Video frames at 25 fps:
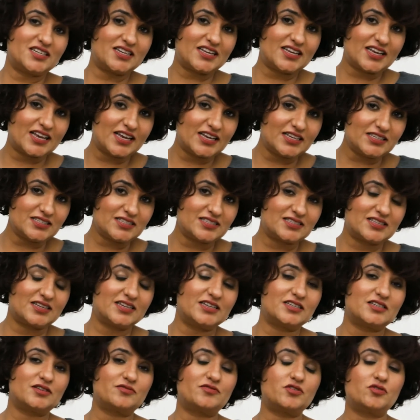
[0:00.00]
in case the
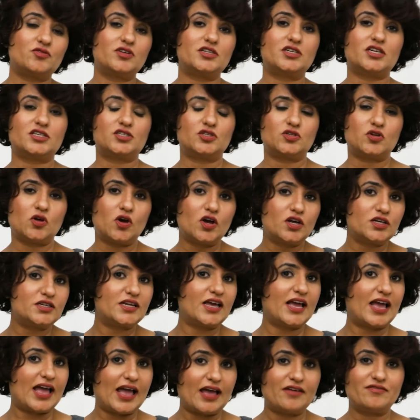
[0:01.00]
interviewer does not
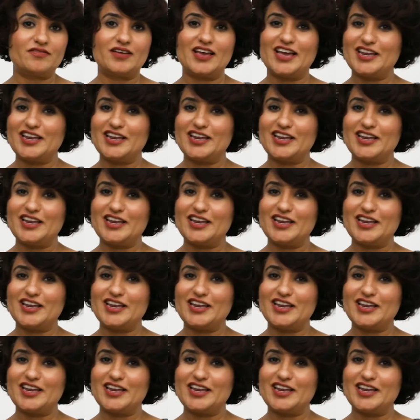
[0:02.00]
have